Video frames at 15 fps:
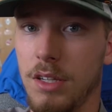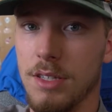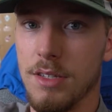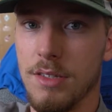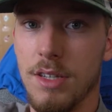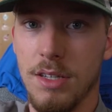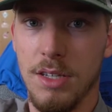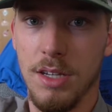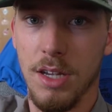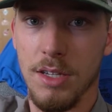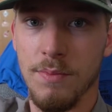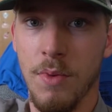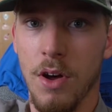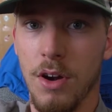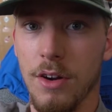it's a
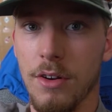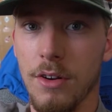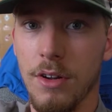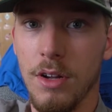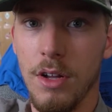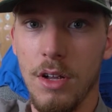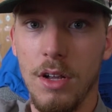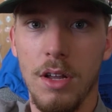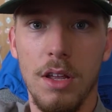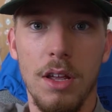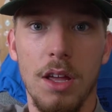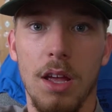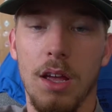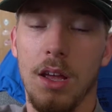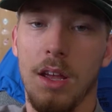CTS monitor,
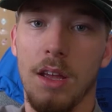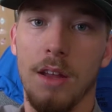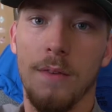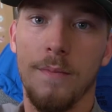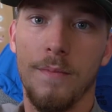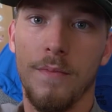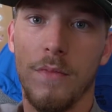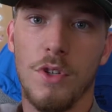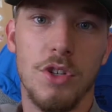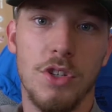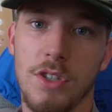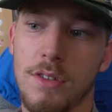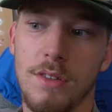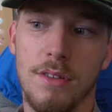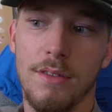and
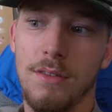just